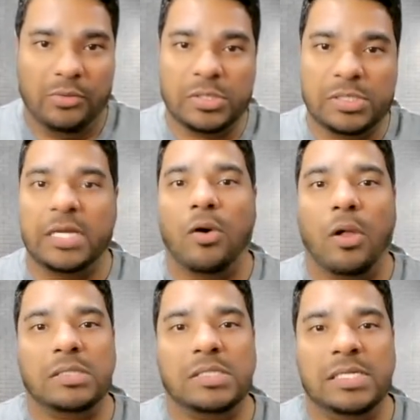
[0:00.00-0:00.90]
We'll see an
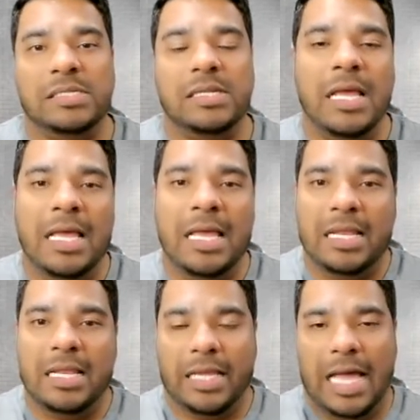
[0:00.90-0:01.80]
alt season,
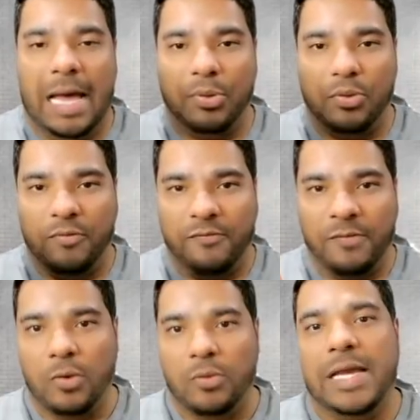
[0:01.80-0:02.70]
the capital will
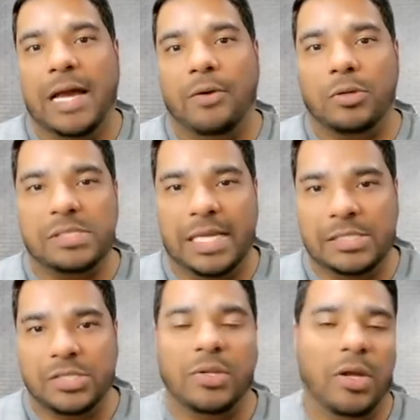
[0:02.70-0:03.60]
flow downwards
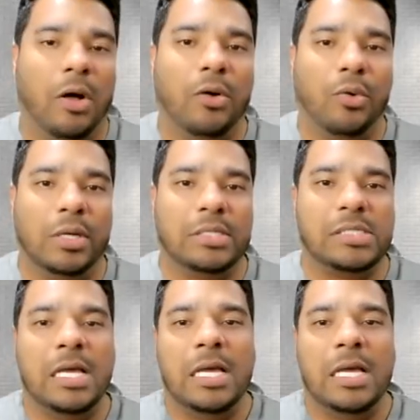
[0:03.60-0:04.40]
into the altcoins.